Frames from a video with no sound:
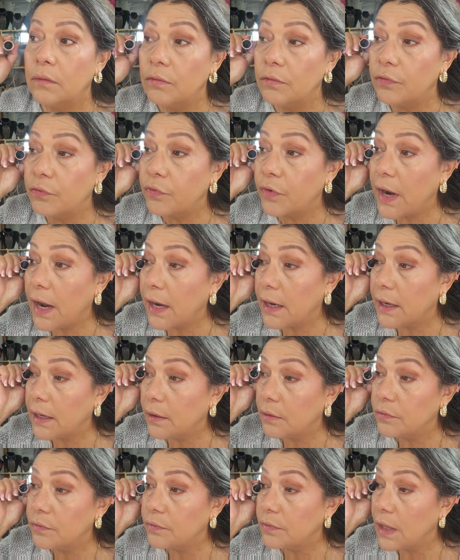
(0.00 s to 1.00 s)

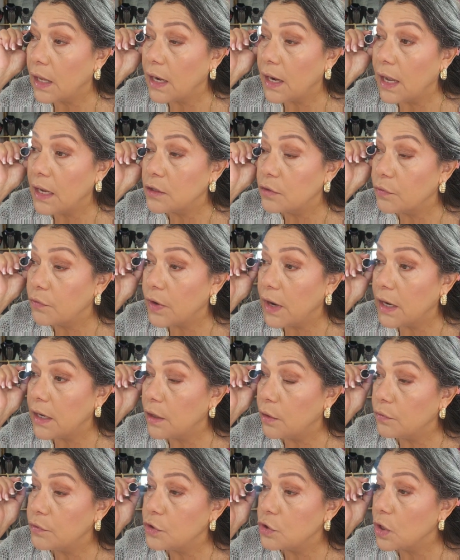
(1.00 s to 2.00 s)
Friday, the last Friday
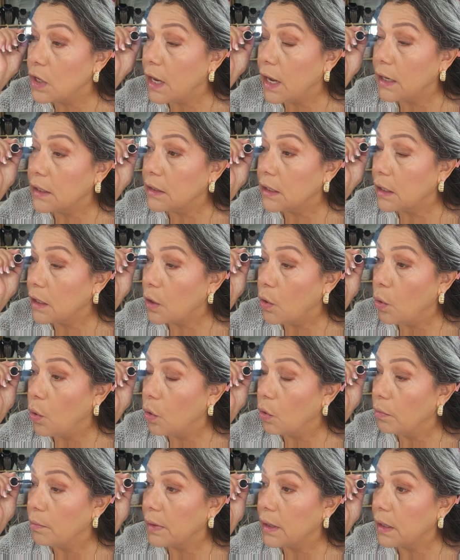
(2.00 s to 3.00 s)
of July, they
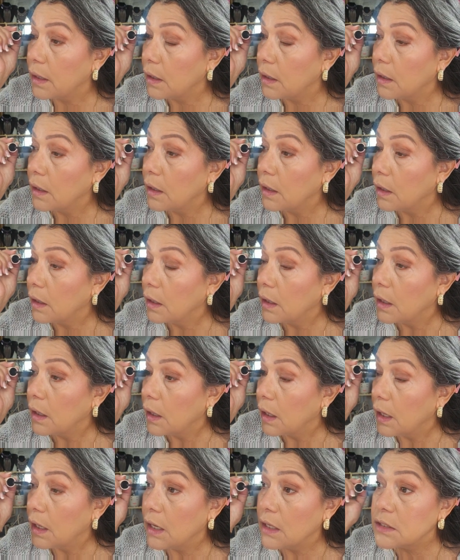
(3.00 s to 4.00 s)
called me.
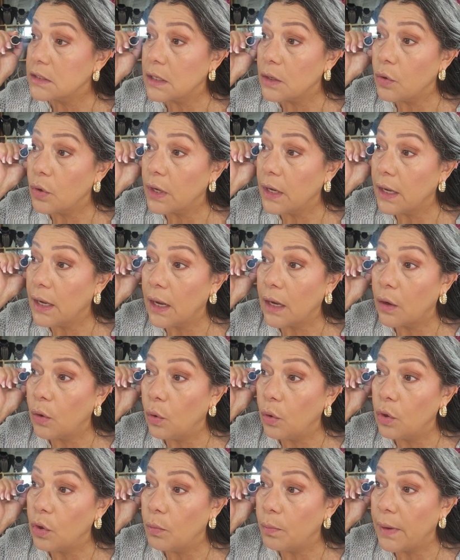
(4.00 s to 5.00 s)
And I said, okay, I'll
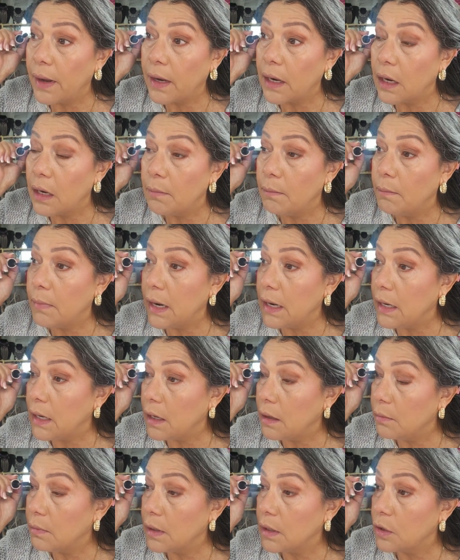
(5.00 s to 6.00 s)
call you back on
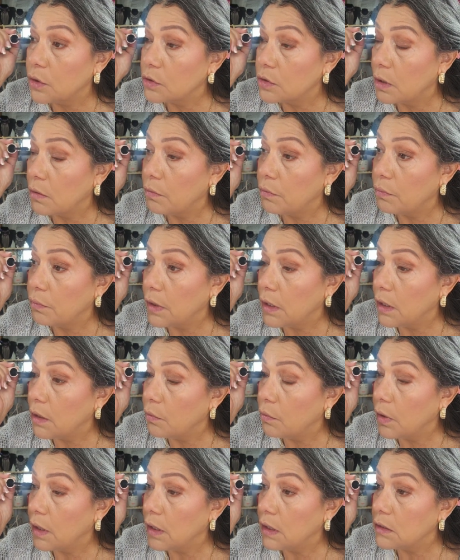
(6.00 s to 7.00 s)
Monday, because I really
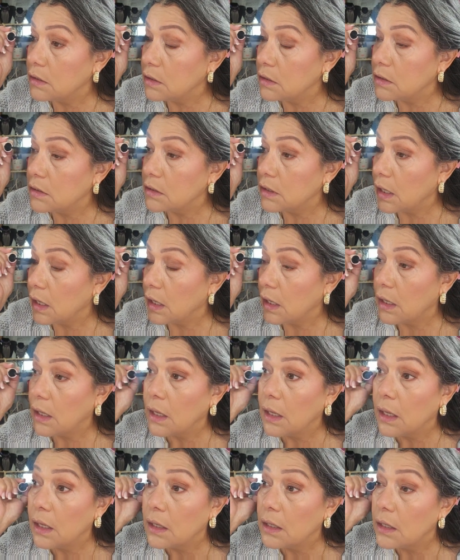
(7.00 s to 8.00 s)
wanted to say,
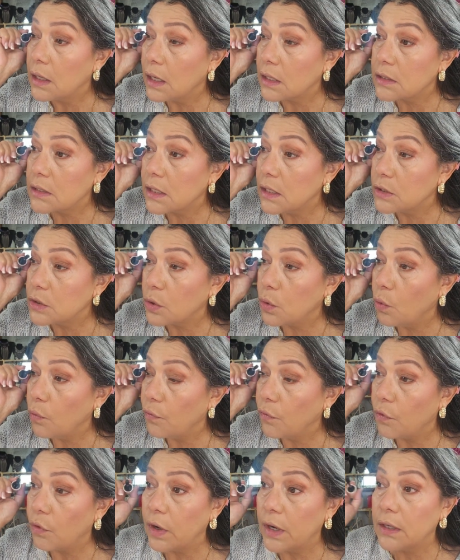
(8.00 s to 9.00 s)
yes, let's go
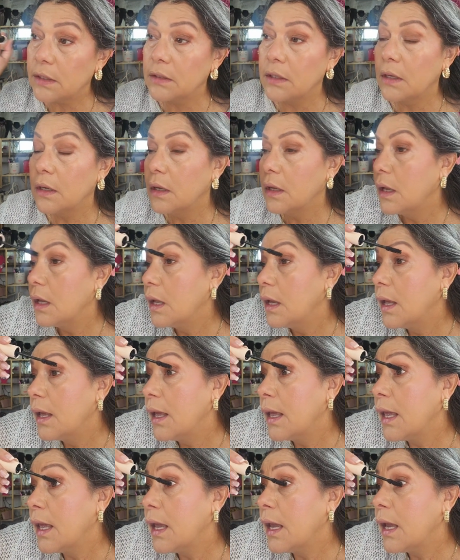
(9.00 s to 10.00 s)
for it.
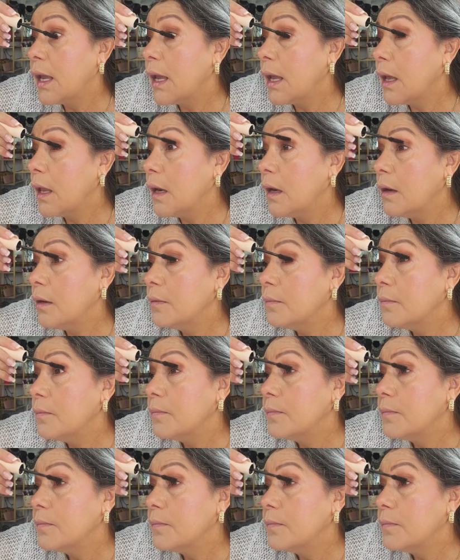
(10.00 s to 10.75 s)
And